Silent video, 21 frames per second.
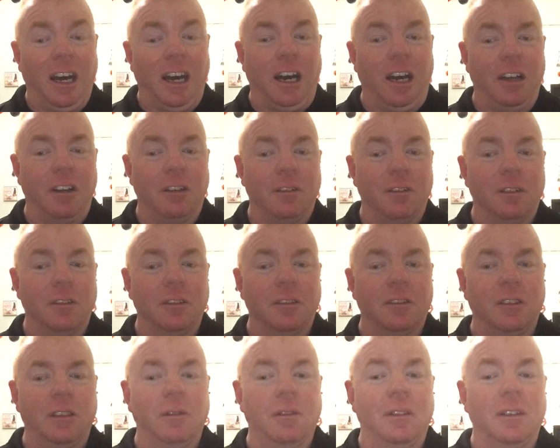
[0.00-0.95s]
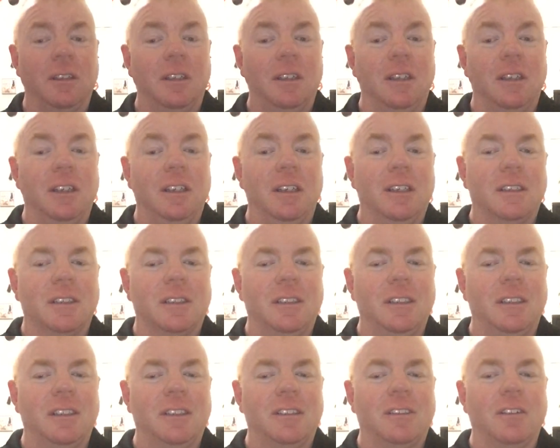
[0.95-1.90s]
I don't agree with
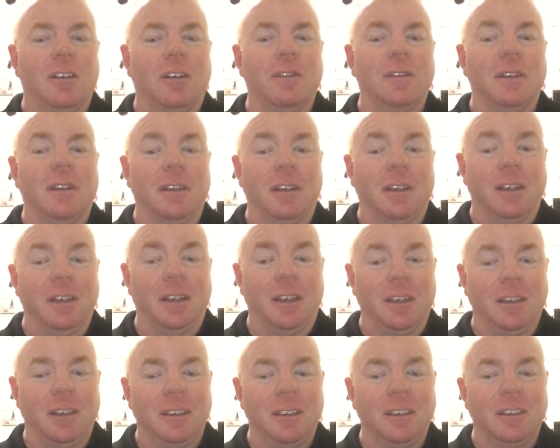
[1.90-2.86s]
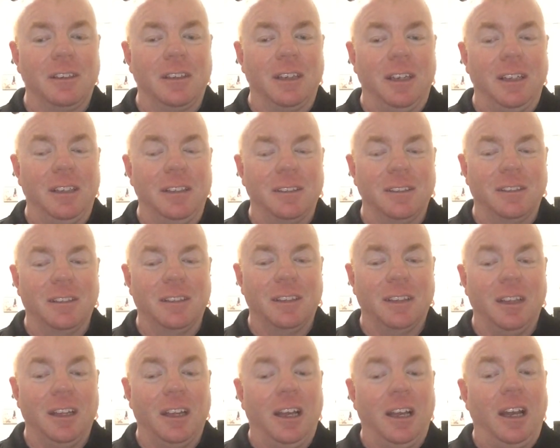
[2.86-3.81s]
kids owning guns.
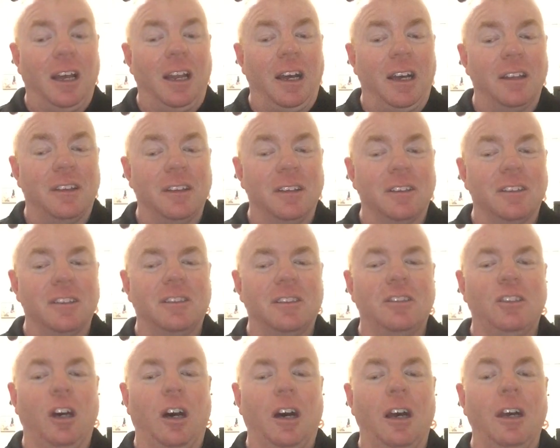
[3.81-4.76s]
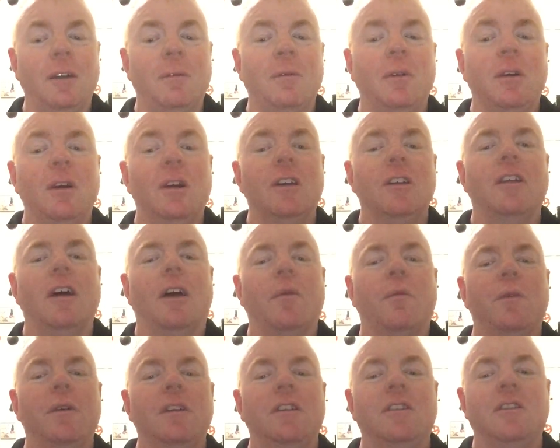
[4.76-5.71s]
And I think it's time
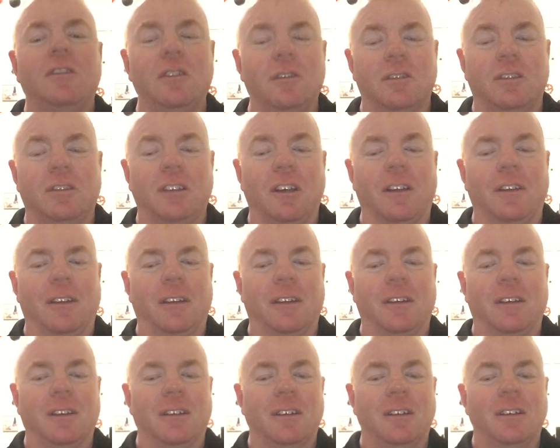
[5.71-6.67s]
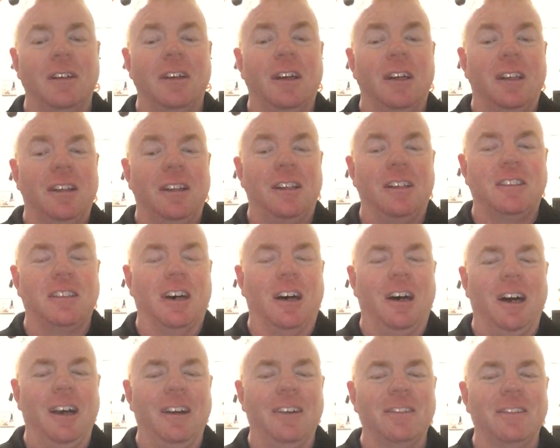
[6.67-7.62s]
that we do something. The
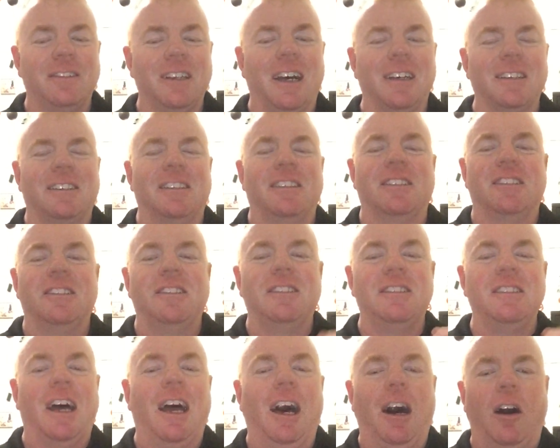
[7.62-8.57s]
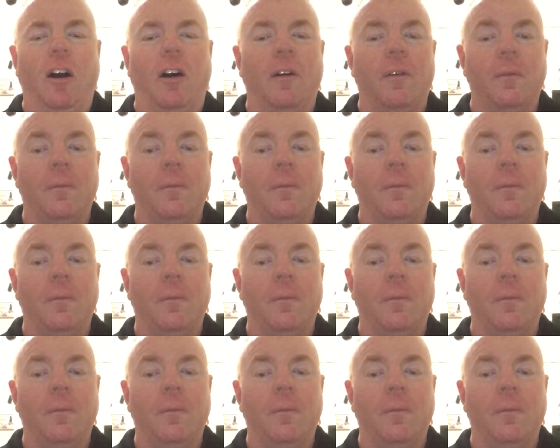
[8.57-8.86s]
time to act is now.